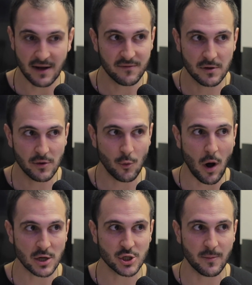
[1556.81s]
I've literally
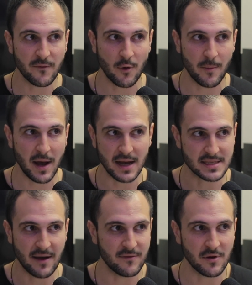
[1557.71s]
watched it before my
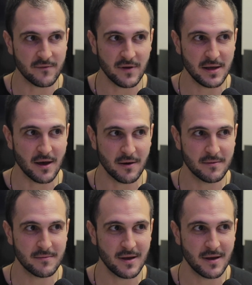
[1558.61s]
eyes. I have it on video.